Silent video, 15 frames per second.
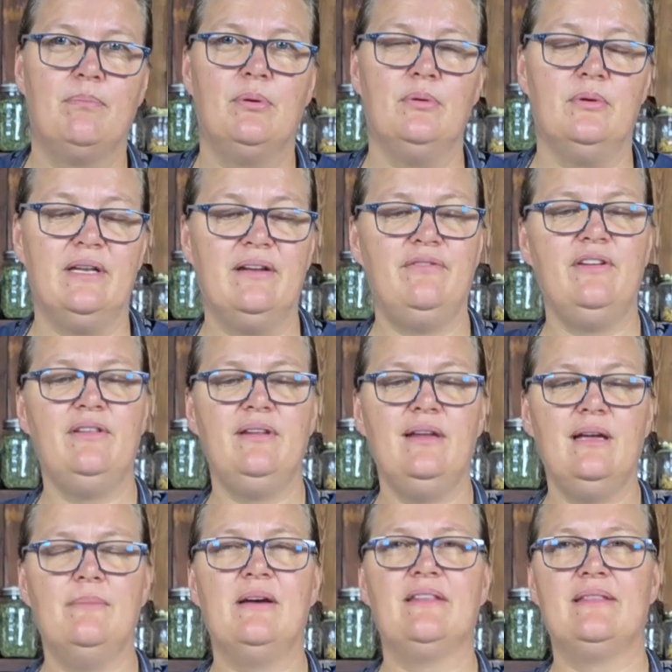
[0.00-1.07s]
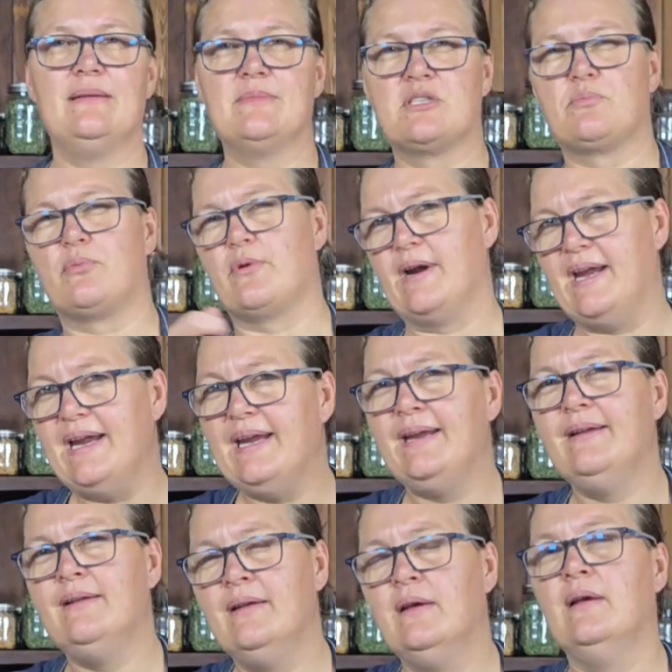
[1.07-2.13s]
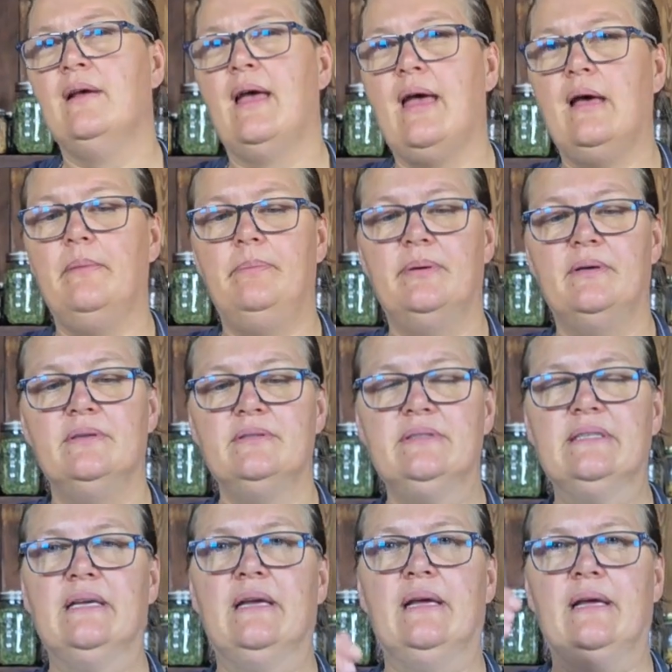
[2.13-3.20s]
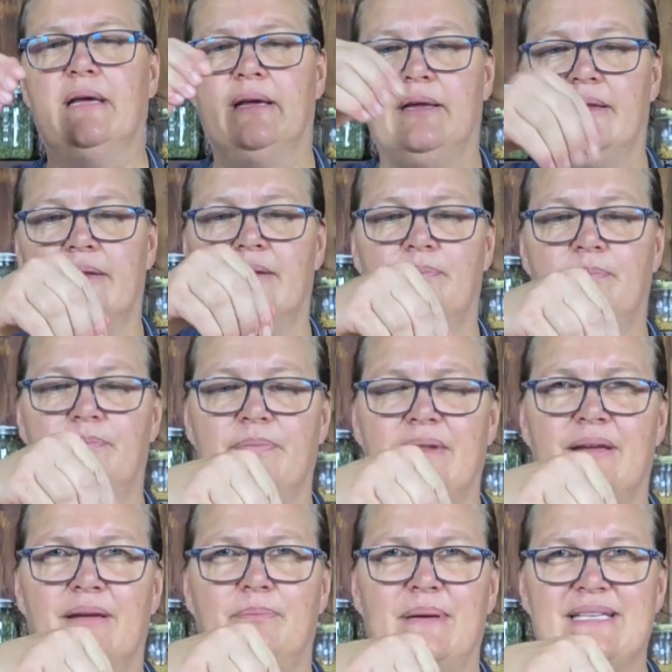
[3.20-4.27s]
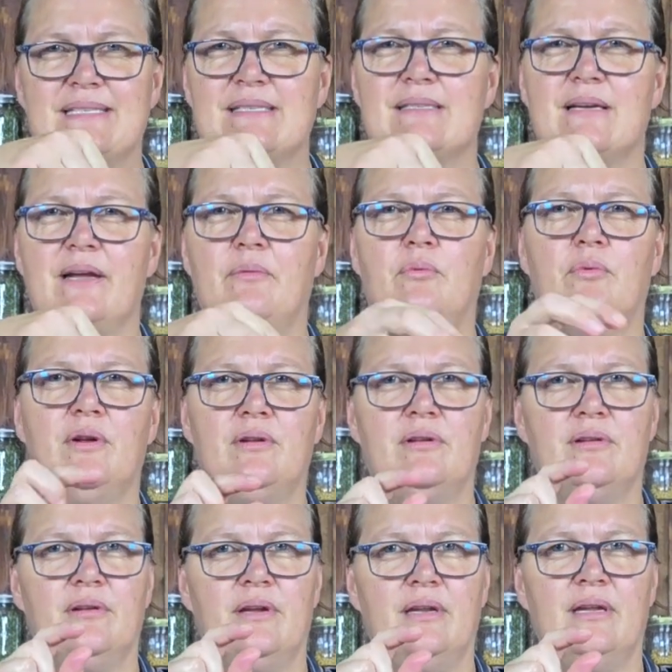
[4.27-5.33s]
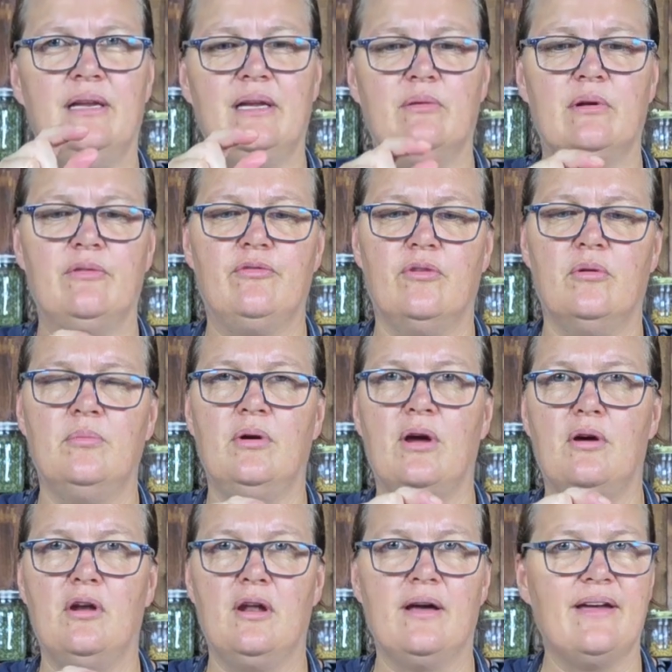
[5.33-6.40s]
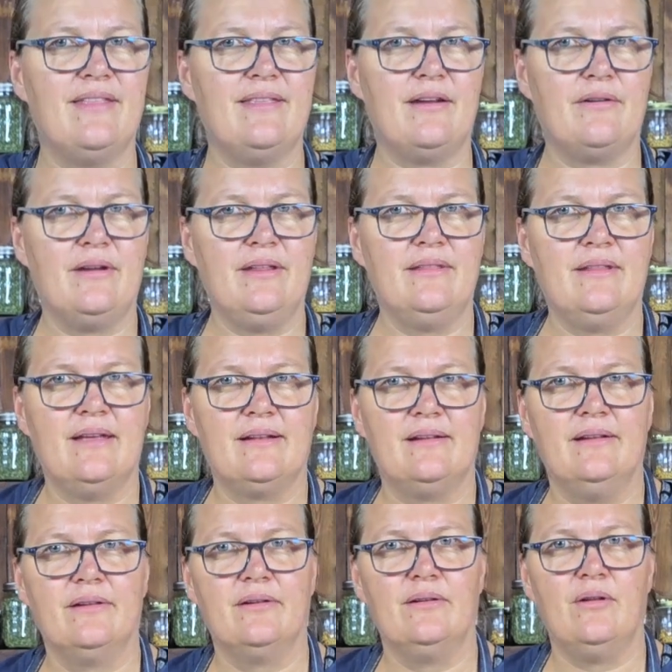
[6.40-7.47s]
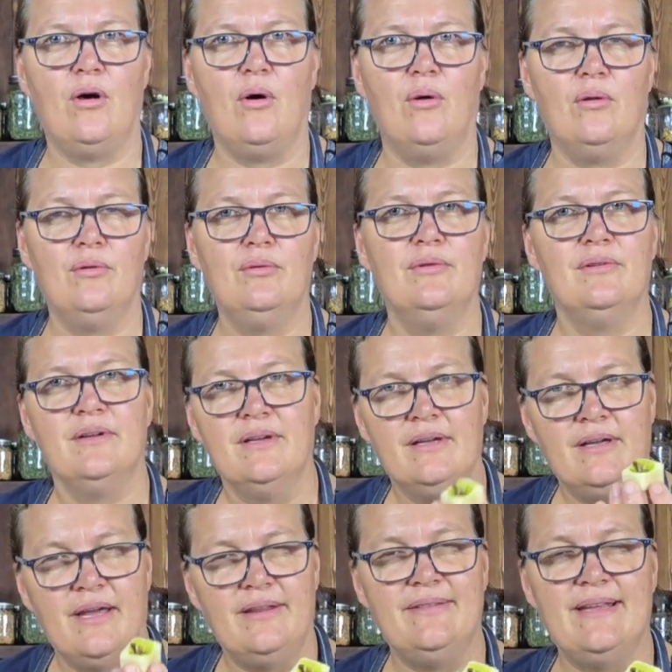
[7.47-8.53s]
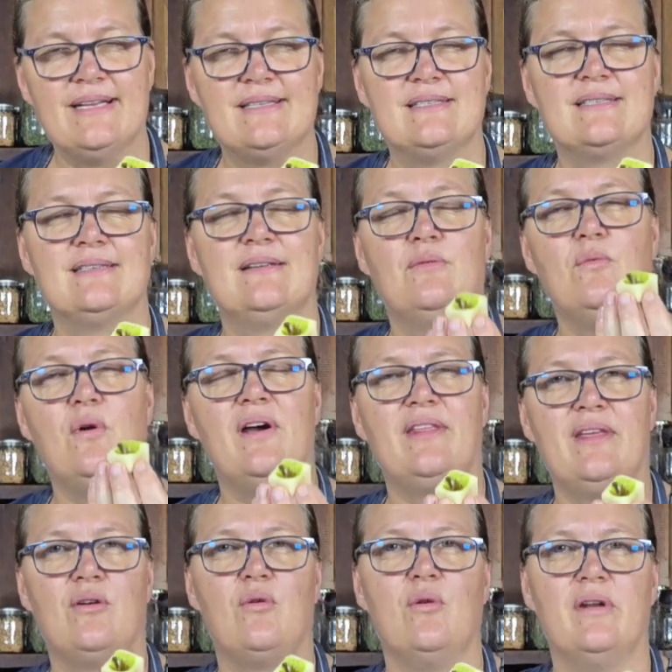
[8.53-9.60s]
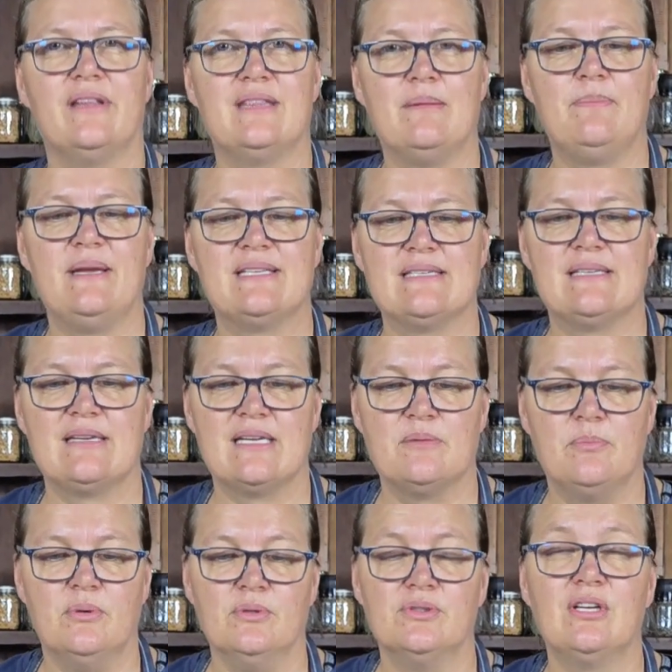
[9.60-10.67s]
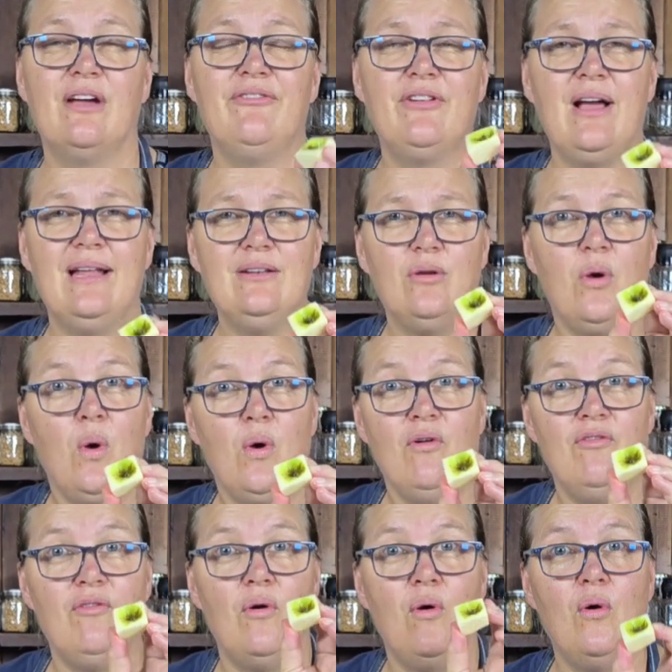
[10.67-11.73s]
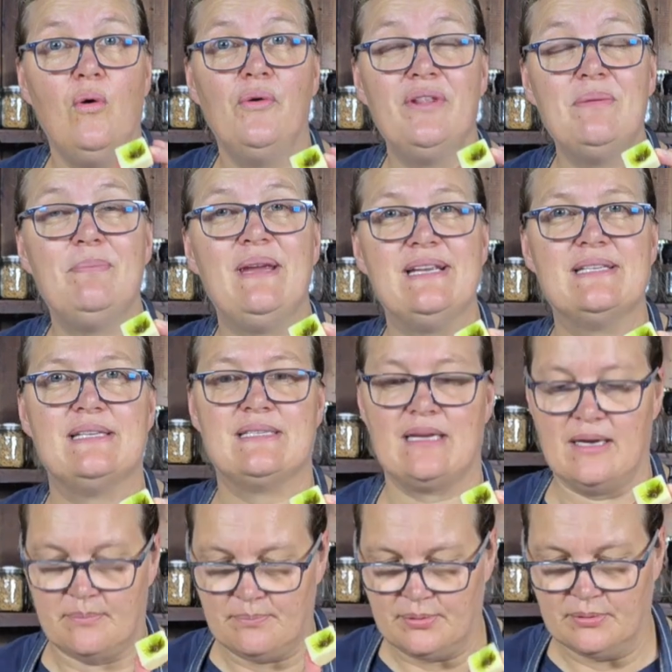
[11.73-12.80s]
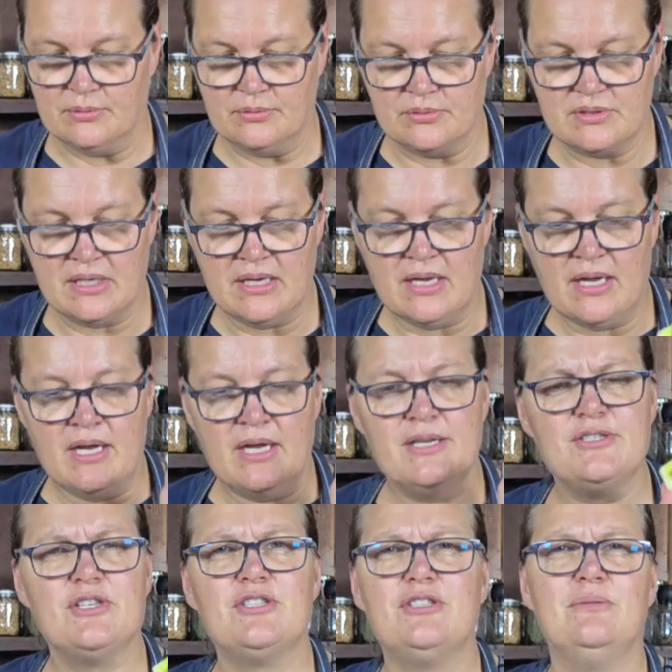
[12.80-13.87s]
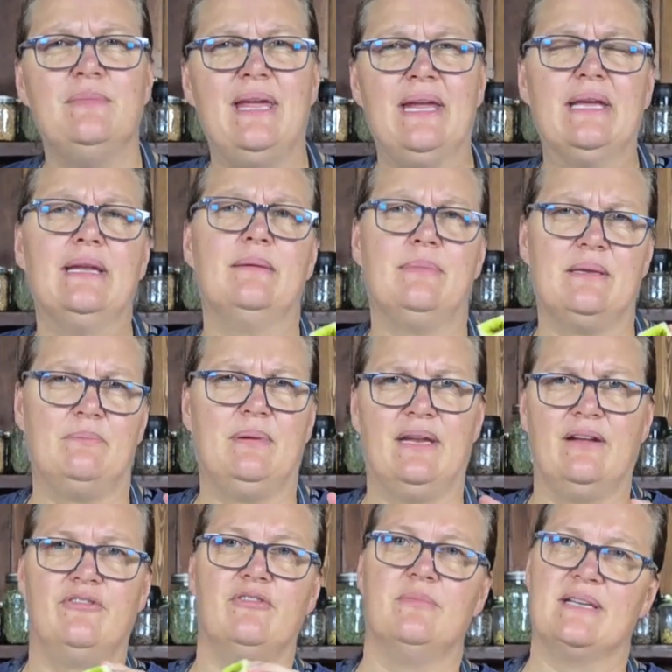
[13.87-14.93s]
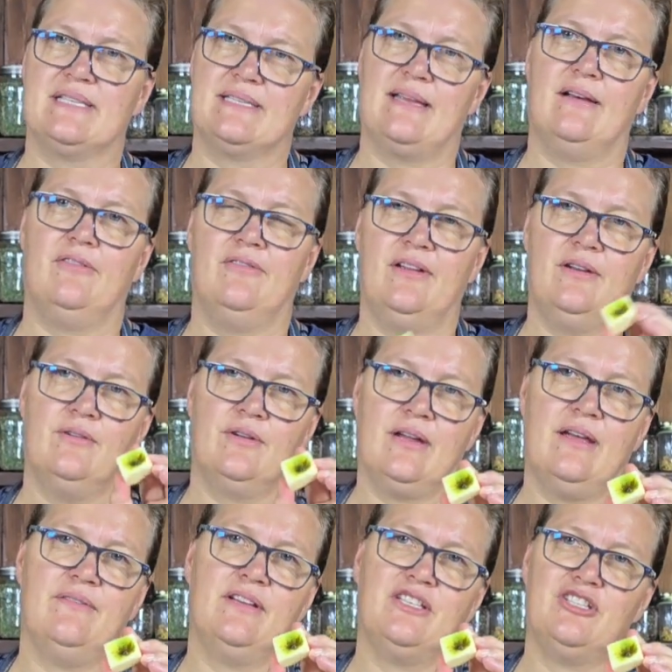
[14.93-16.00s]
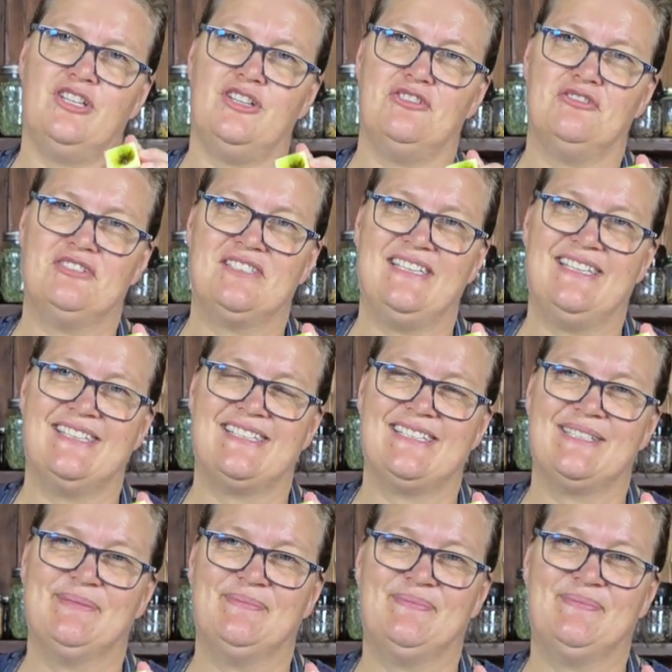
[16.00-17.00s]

pool. And if you think about them spraying apples, the pesticide would, in a liquid form, go lie there in that little hole. And that's why they call it the pesticide pool. So I've cut off all the pesticide pools just to make it a bit better for myself and not having to use these.